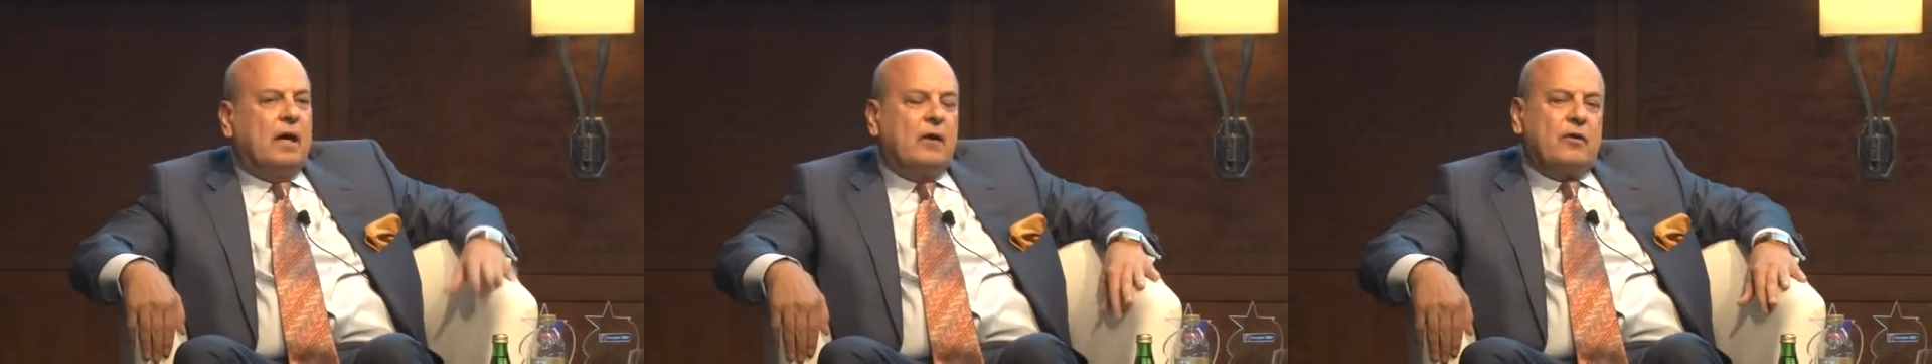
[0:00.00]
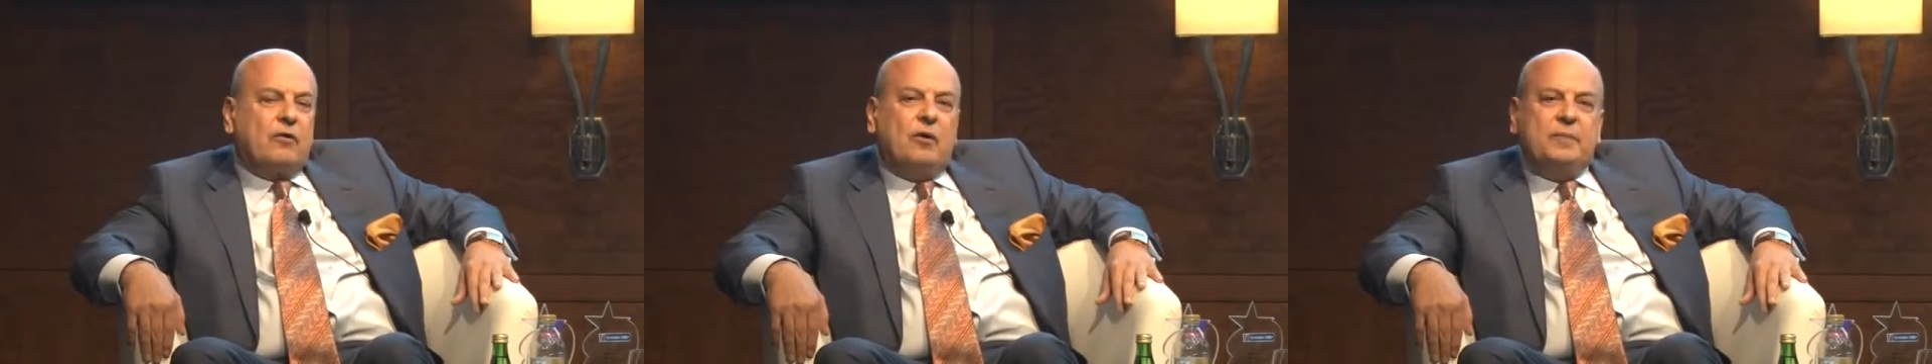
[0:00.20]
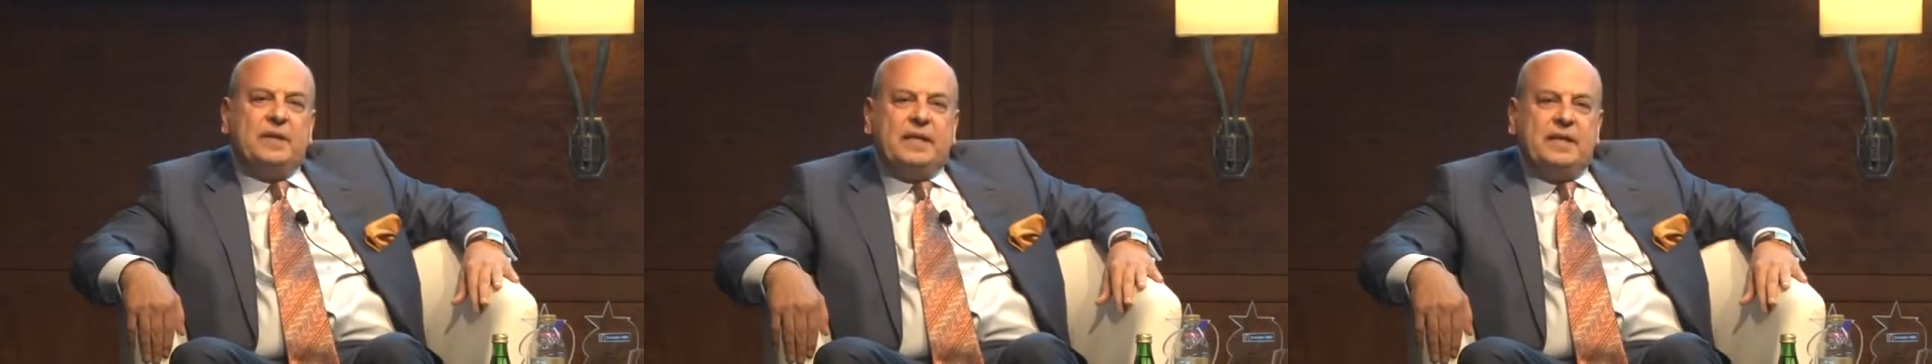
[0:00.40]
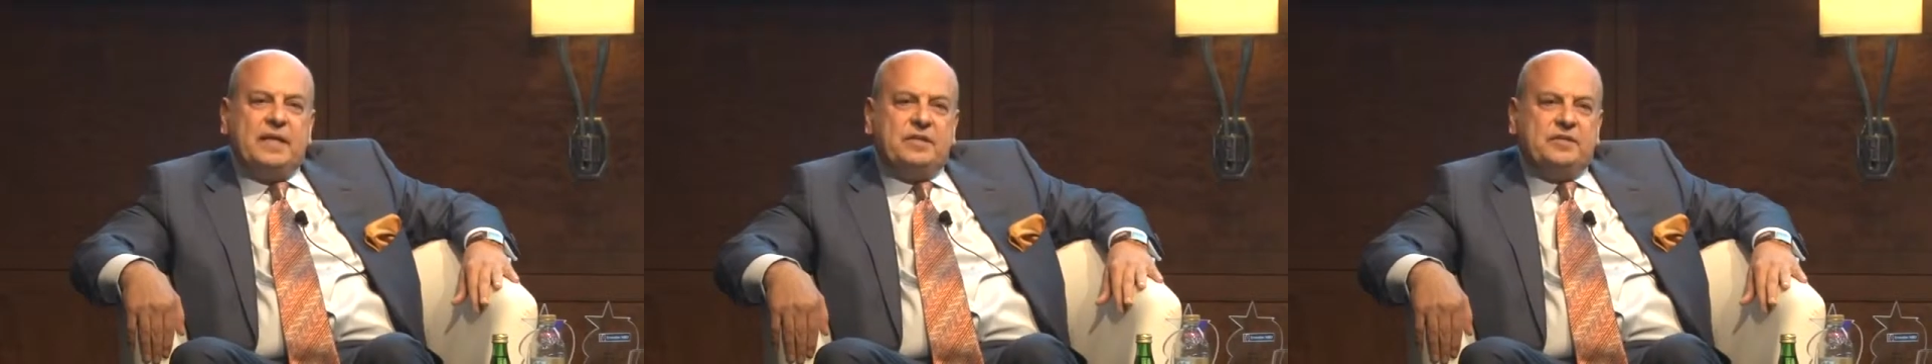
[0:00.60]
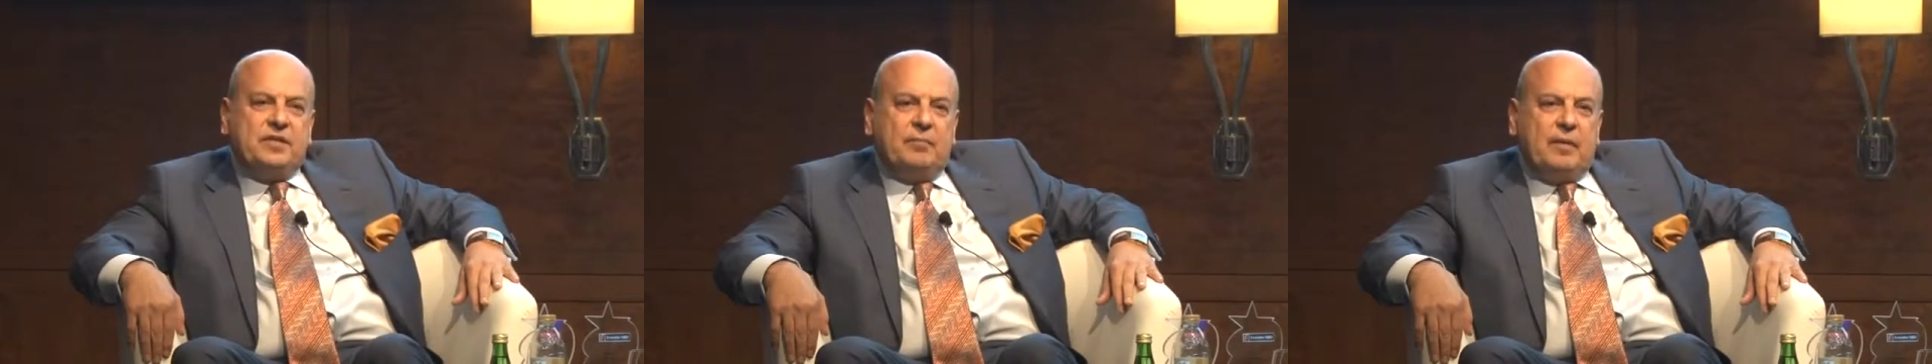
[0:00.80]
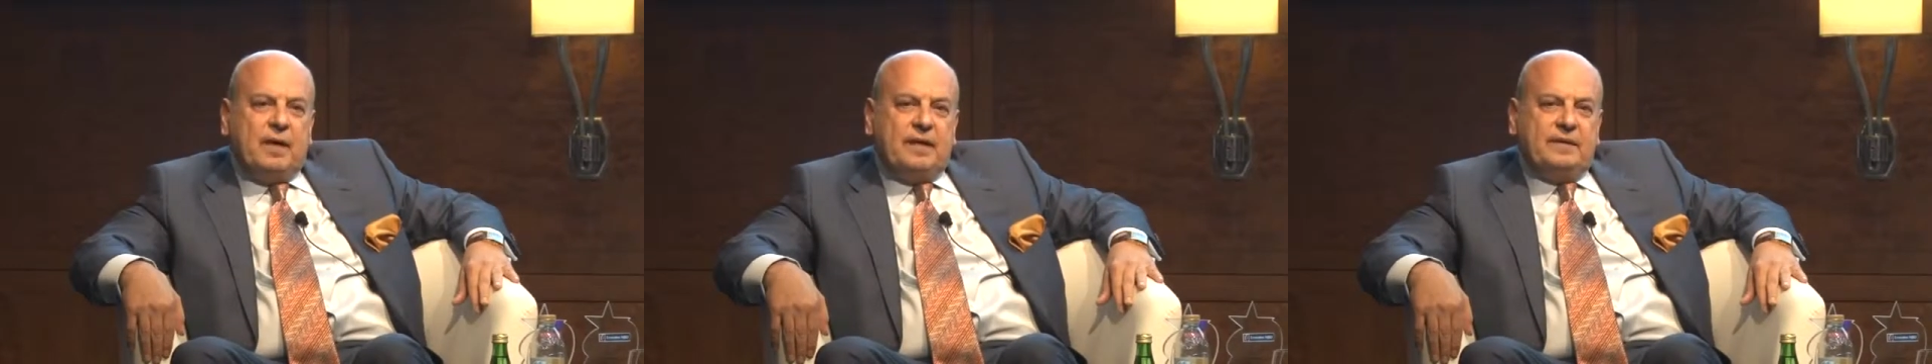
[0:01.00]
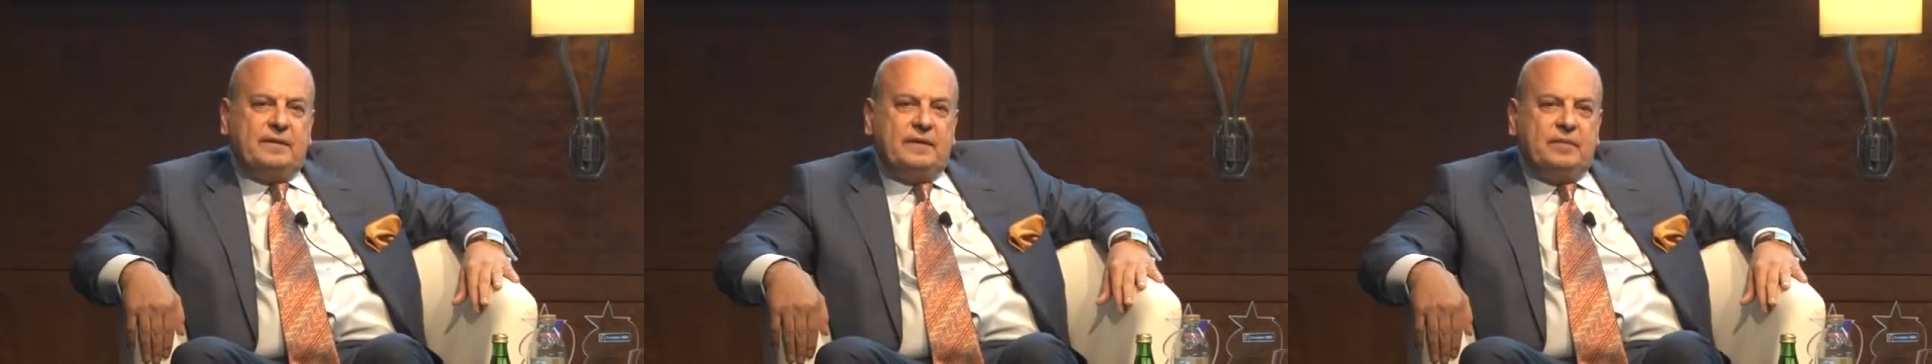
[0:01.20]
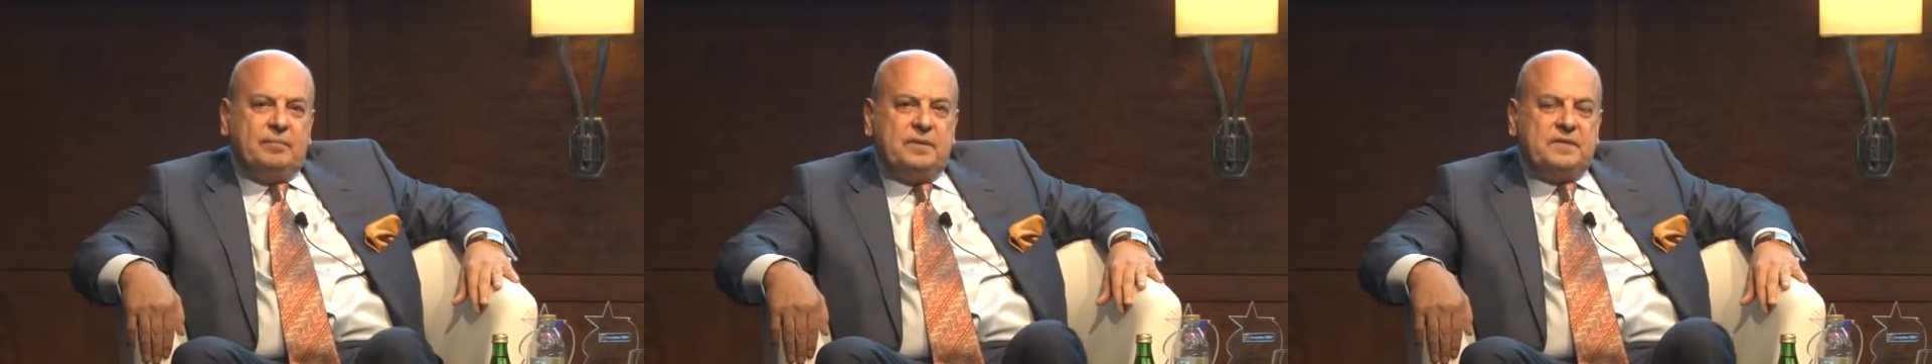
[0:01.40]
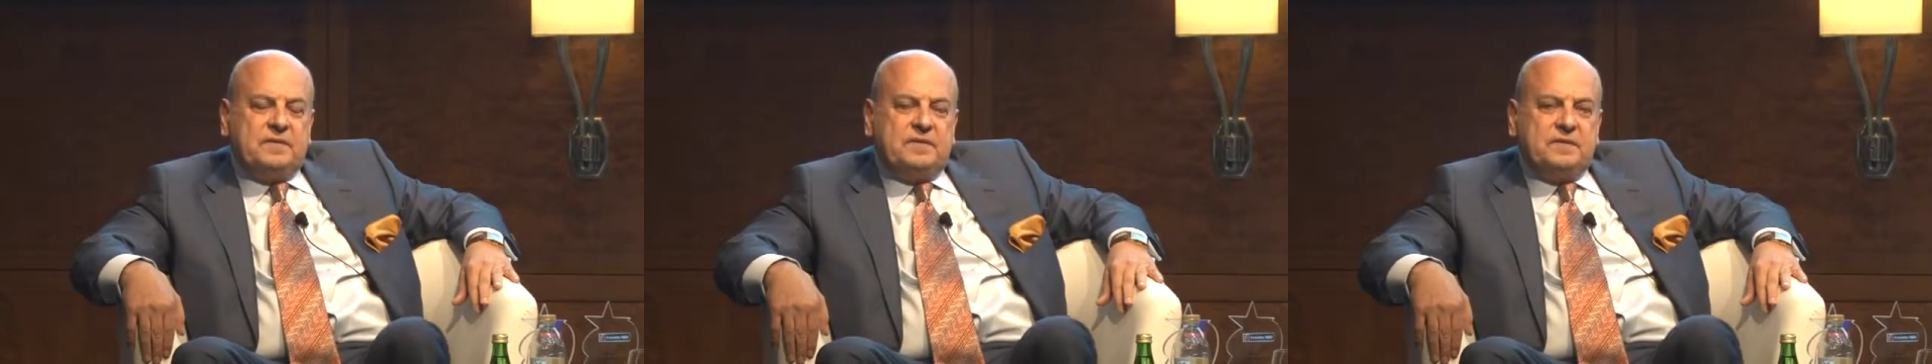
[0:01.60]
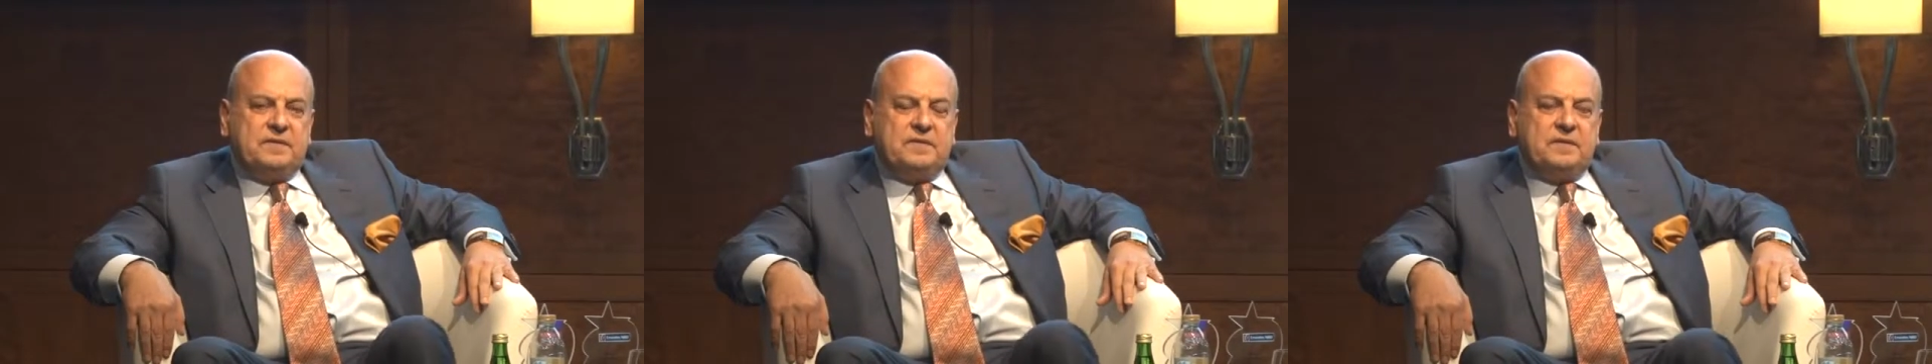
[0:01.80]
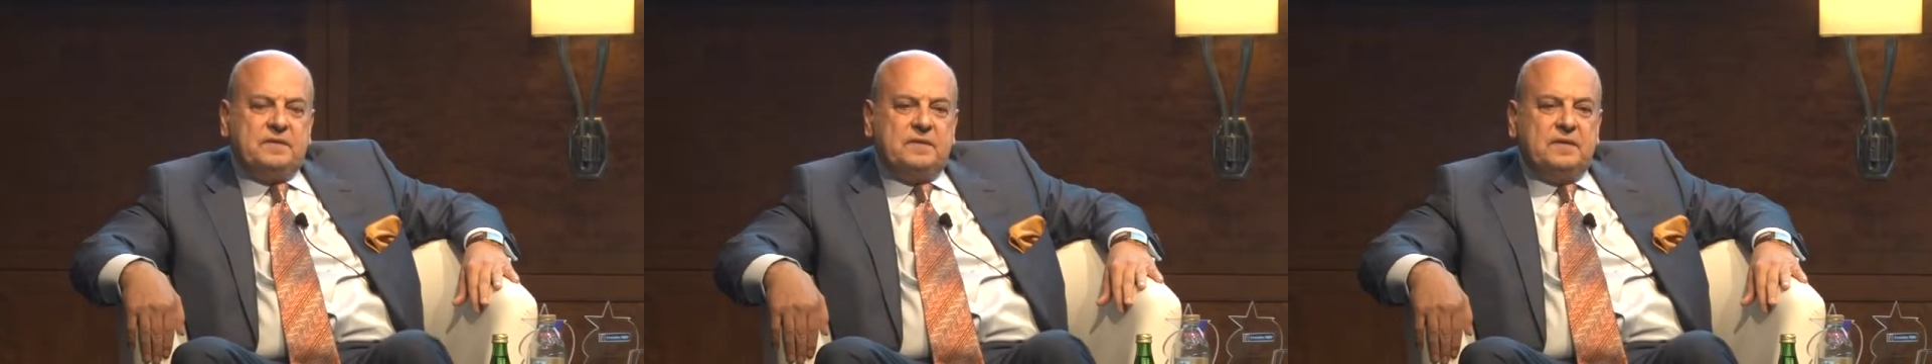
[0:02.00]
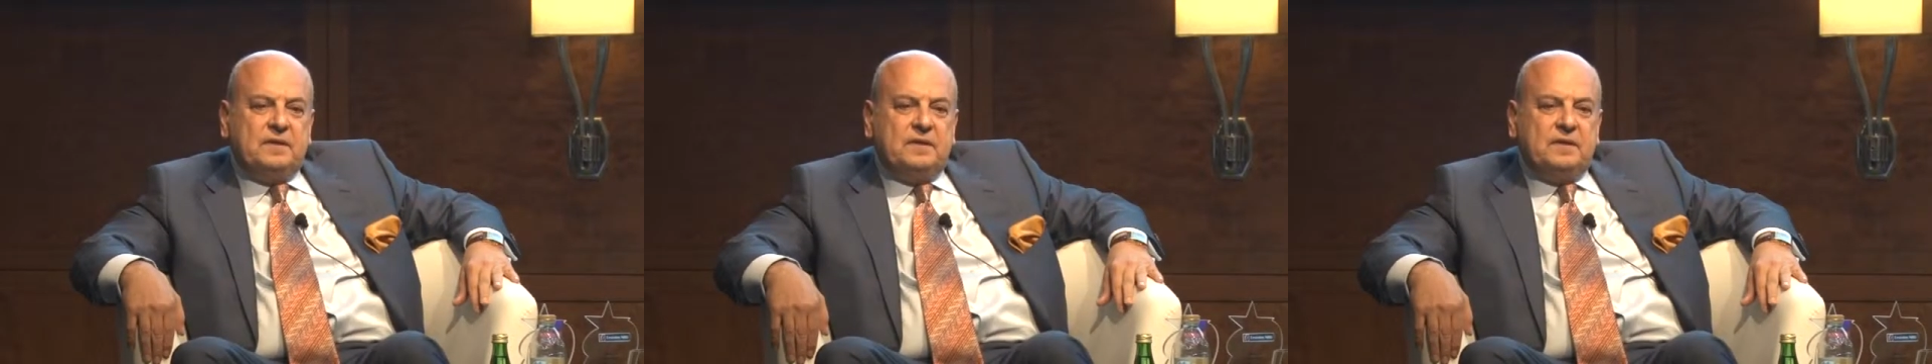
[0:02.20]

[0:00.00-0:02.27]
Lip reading: our communication marketing business